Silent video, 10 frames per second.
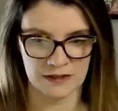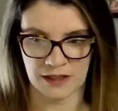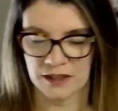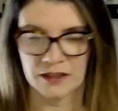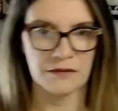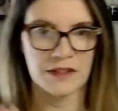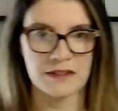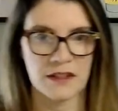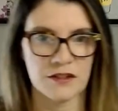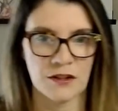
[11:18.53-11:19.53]
I love
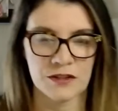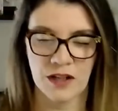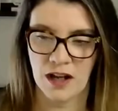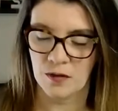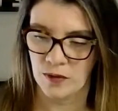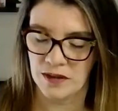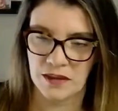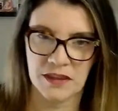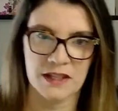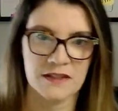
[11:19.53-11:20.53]
listening to her talk. One of the
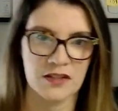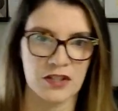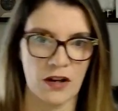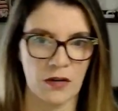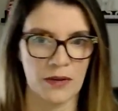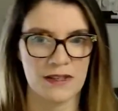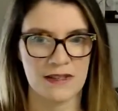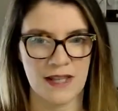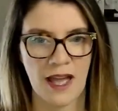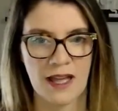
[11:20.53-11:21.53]
things that she
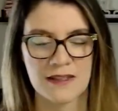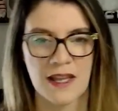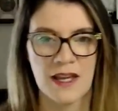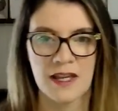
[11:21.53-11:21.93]
always says